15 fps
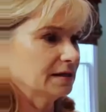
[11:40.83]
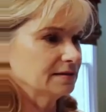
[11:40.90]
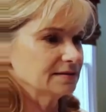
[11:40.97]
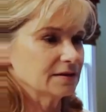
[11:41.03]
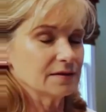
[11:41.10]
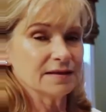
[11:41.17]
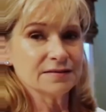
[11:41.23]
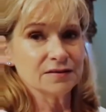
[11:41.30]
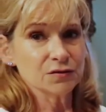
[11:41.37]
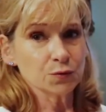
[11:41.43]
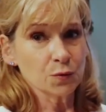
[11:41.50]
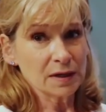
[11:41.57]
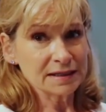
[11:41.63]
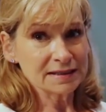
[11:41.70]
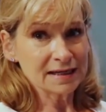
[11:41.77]
So this is
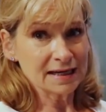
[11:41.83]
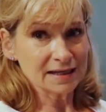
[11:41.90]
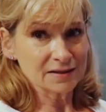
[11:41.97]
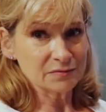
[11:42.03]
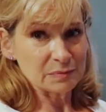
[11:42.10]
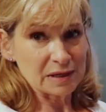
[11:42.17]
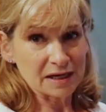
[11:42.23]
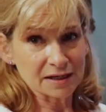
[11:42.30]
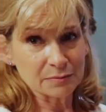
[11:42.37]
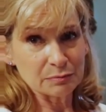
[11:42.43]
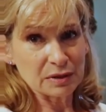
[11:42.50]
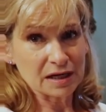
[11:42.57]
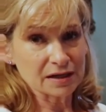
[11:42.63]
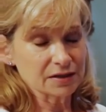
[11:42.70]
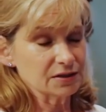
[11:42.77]
one kind of pot in
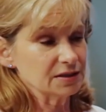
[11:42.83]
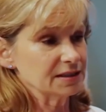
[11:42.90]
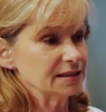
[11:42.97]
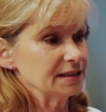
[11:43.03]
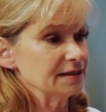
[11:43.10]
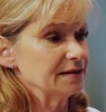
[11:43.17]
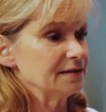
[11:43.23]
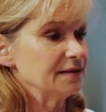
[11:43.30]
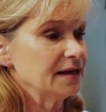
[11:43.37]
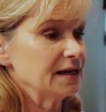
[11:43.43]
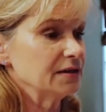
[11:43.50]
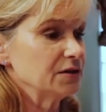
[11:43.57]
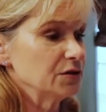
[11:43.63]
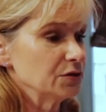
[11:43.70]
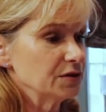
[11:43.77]
pot cooking
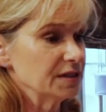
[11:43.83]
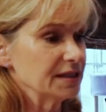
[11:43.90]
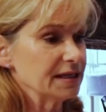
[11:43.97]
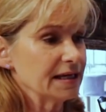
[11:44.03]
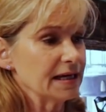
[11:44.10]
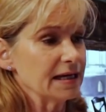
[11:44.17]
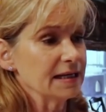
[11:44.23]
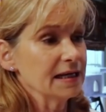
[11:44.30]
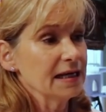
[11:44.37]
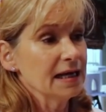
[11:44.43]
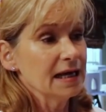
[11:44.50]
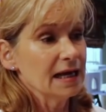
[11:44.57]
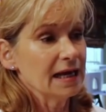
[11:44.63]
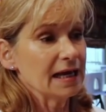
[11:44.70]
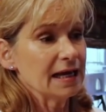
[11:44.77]
that you could get,
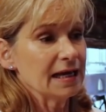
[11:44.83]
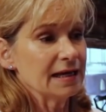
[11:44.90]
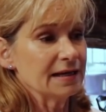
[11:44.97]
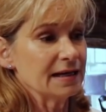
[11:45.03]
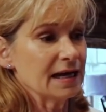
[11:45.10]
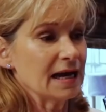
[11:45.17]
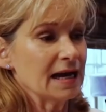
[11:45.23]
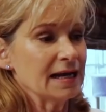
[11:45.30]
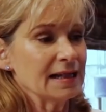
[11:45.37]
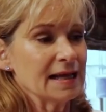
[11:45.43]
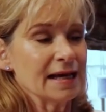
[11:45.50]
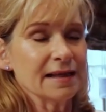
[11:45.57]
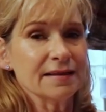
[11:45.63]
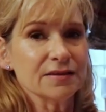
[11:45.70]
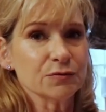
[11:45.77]
and I
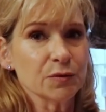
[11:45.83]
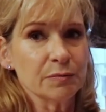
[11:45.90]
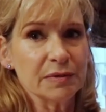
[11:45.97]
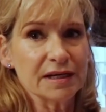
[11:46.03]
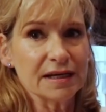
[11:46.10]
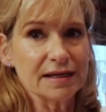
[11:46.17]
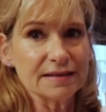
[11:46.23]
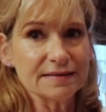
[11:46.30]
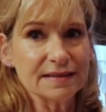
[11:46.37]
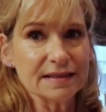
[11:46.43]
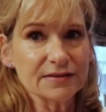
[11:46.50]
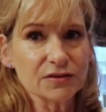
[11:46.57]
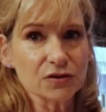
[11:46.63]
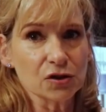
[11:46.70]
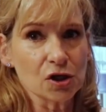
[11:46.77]
like this one because
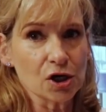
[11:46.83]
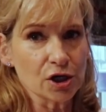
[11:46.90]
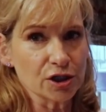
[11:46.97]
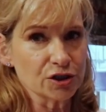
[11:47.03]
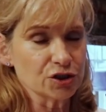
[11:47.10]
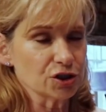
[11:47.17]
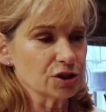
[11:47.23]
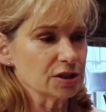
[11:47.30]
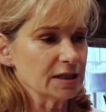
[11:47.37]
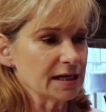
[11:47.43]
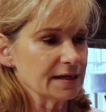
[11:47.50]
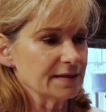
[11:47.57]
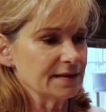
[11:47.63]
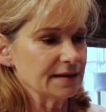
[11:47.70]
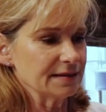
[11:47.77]
it's larger
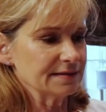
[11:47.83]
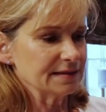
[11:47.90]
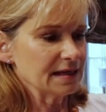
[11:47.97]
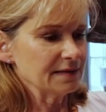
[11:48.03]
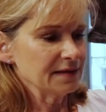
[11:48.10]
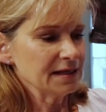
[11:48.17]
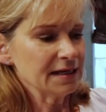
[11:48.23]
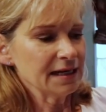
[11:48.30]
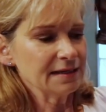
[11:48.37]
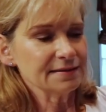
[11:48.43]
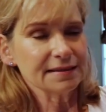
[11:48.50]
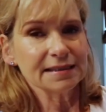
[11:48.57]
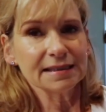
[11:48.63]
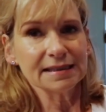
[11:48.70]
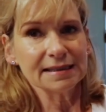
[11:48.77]
like this, and then it
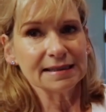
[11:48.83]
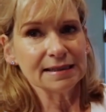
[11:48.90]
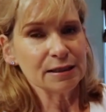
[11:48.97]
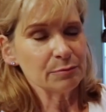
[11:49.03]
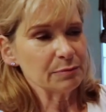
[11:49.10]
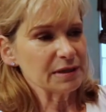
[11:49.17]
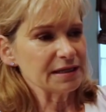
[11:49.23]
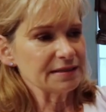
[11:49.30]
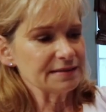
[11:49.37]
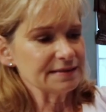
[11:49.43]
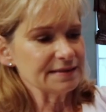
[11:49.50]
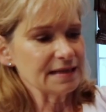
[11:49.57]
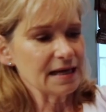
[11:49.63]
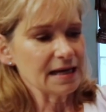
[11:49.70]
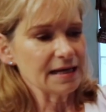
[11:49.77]
has a little lip
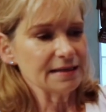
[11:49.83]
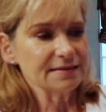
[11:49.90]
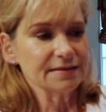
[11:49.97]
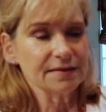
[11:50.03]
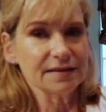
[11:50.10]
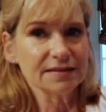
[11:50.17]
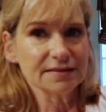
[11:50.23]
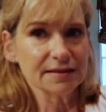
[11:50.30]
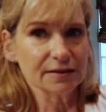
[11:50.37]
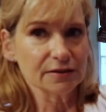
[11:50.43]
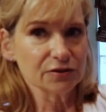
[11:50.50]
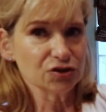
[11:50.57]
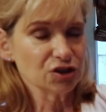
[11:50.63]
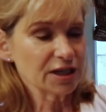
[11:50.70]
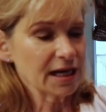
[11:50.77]
inside, so this
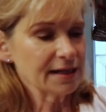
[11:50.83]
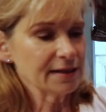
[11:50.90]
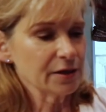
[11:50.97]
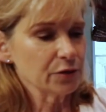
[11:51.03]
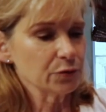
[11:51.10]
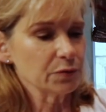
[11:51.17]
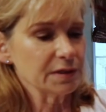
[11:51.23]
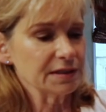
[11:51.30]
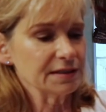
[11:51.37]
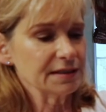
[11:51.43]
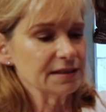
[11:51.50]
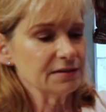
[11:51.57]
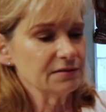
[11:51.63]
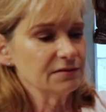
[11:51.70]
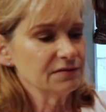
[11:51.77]
little shallow
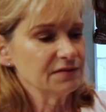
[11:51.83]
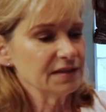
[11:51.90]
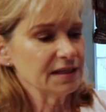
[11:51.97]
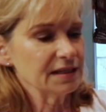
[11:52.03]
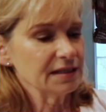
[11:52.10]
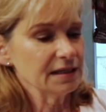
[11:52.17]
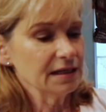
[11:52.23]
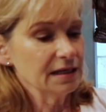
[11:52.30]
one can fit